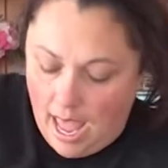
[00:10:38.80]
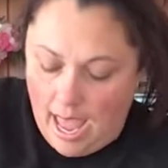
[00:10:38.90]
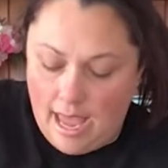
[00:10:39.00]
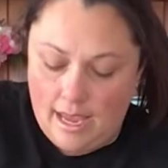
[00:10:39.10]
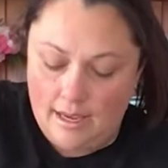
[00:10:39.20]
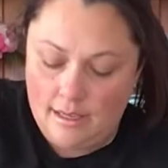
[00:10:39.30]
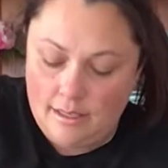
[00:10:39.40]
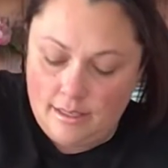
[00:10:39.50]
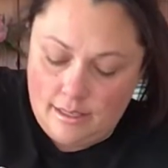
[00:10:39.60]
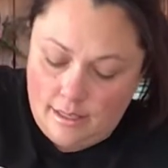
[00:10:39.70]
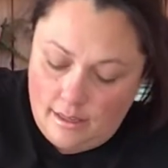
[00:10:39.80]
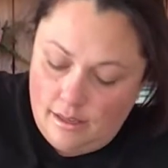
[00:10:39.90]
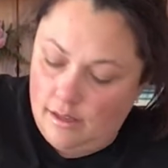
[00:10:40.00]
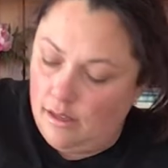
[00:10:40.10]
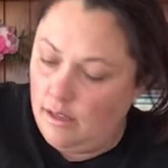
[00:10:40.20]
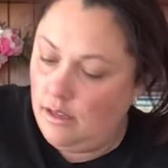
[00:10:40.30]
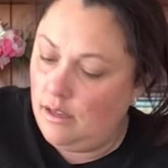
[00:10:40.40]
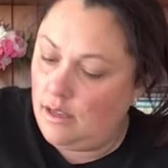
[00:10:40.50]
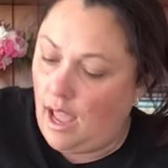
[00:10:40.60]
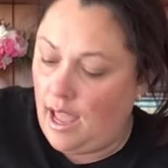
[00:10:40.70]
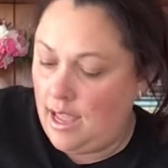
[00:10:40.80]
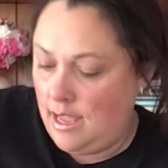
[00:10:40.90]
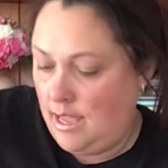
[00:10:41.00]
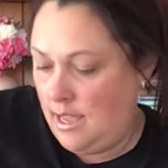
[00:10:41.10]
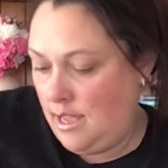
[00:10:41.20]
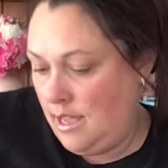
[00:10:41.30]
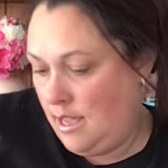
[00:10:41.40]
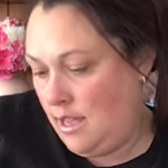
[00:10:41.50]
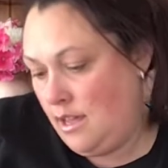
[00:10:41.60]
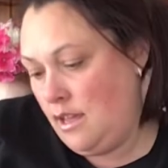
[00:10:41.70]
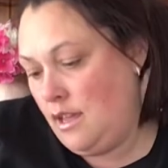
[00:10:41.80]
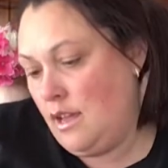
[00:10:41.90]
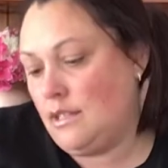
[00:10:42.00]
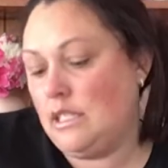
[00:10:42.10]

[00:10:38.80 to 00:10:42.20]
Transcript: And a